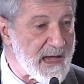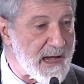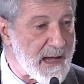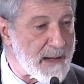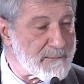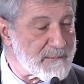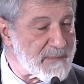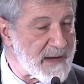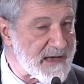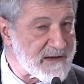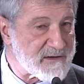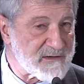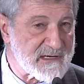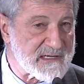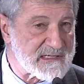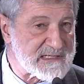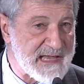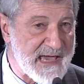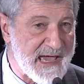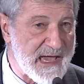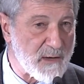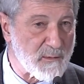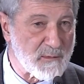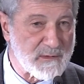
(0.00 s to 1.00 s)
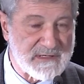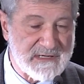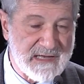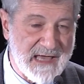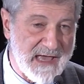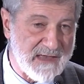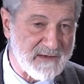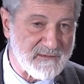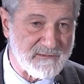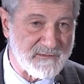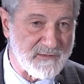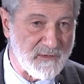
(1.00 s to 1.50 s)
A modern attack would
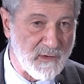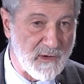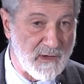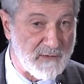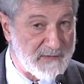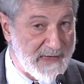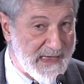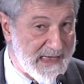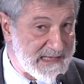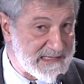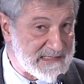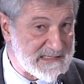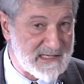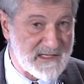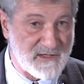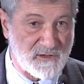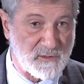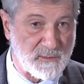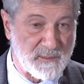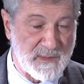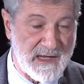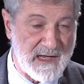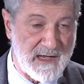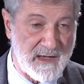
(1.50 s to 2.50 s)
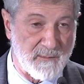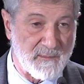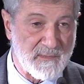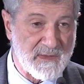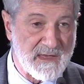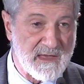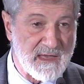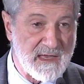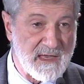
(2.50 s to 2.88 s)
not involve a single bomb.